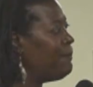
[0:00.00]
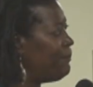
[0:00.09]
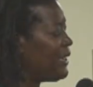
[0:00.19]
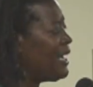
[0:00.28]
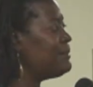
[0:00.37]
and
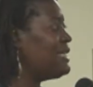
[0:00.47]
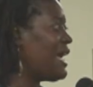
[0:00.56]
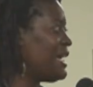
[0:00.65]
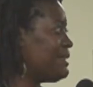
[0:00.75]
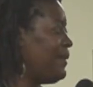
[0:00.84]
become
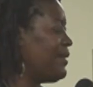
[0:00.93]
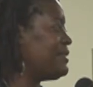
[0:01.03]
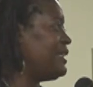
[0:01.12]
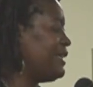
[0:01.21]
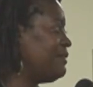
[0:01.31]

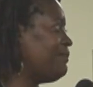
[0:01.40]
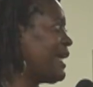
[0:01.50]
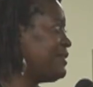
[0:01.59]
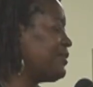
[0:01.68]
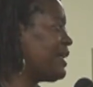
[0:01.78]
taxpayers and give
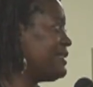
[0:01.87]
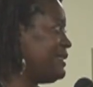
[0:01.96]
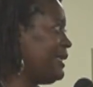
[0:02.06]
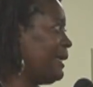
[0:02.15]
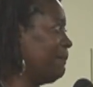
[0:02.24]
back to our
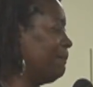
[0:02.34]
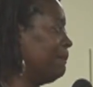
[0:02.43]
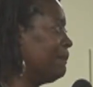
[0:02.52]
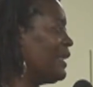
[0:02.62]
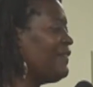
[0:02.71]
city.
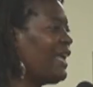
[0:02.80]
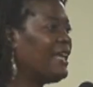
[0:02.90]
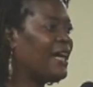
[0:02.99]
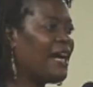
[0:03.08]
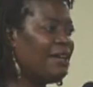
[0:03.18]

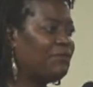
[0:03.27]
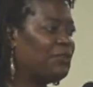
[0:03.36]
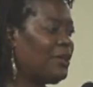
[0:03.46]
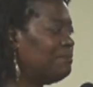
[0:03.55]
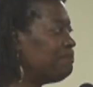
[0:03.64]
Thank God
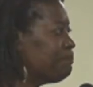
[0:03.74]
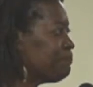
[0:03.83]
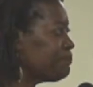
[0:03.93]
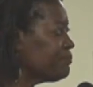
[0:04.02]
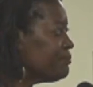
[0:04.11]
for
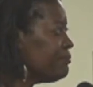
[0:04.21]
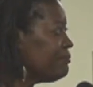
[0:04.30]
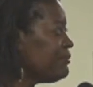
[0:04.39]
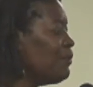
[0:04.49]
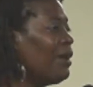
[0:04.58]

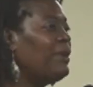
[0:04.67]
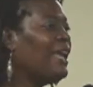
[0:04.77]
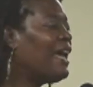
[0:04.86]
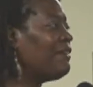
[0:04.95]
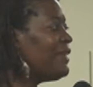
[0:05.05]
what
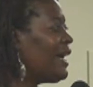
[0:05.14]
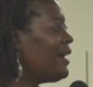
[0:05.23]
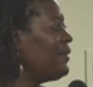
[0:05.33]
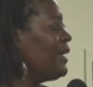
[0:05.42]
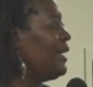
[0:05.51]
we have
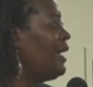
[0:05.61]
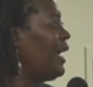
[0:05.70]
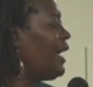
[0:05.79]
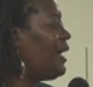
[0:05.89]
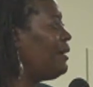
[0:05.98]
now.
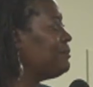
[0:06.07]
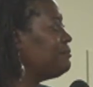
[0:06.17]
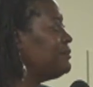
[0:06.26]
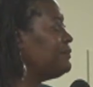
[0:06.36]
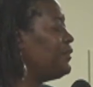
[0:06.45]

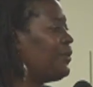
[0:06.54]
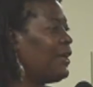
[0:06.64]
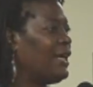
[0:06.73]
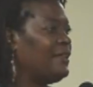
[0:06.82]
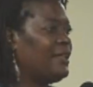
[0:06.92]

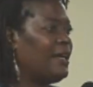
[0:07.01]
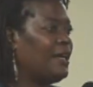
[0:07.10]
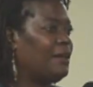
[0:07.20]
for the